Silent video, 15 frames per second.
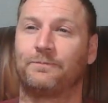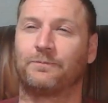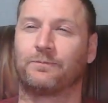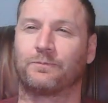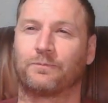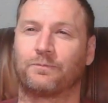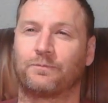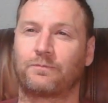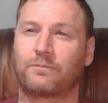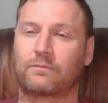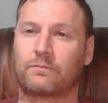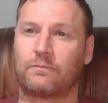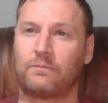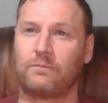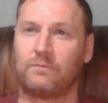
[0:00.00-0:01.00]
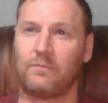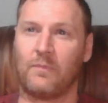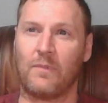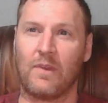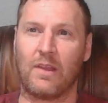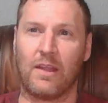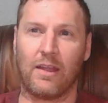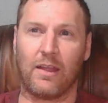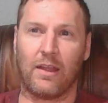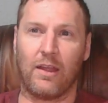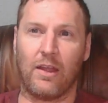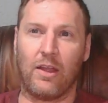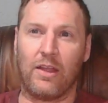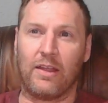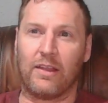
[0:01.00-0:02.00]

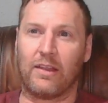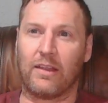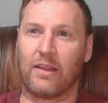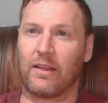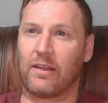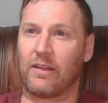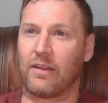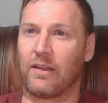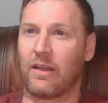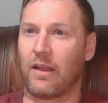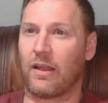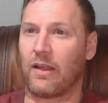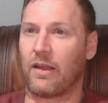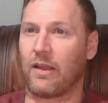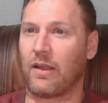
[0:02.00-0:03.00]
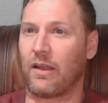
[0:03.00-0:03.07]
Nothing is said.